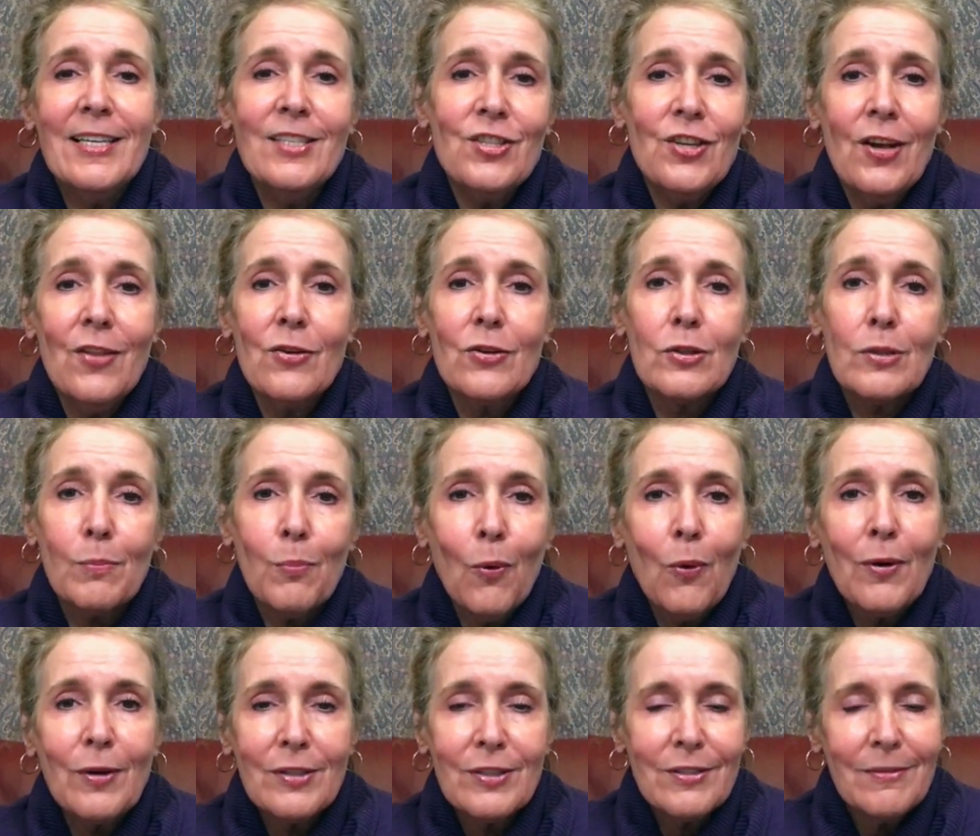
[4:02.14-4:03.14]
each other's
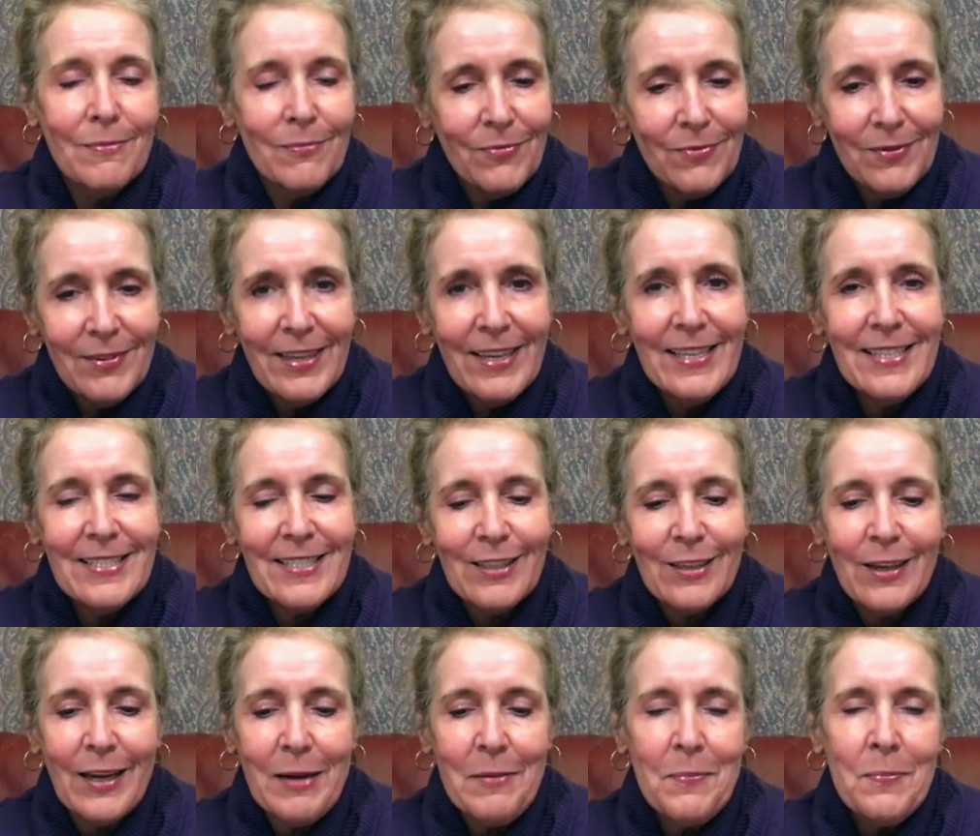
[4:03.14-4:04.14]
porch
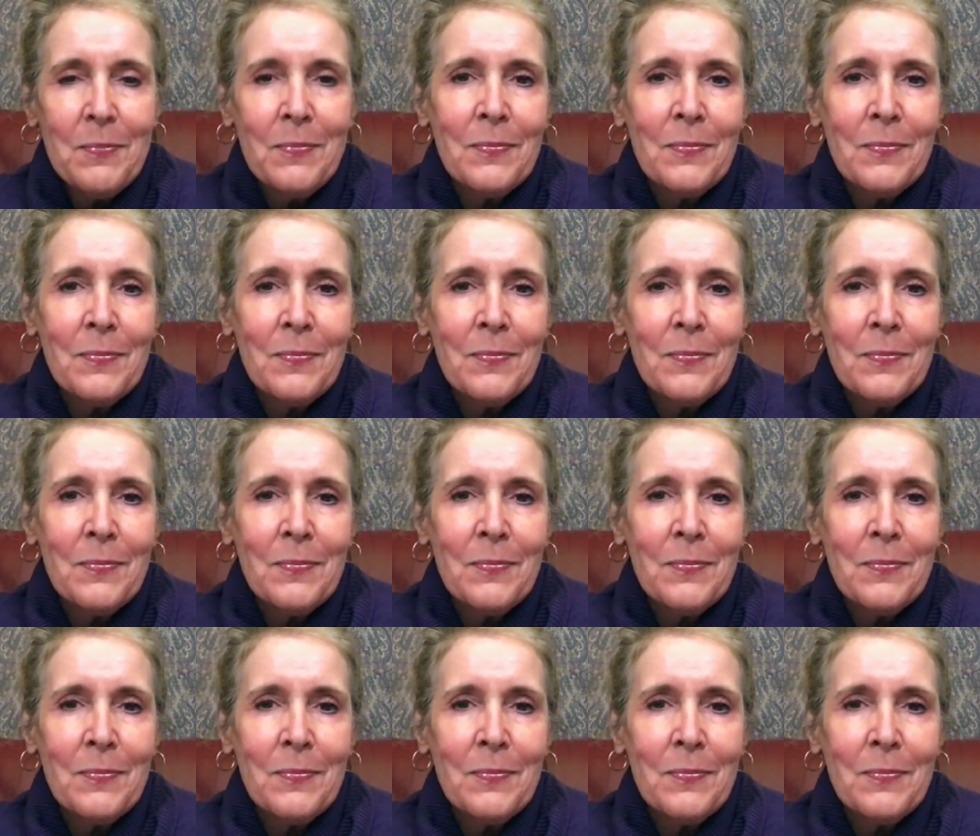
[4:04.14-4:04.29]
easily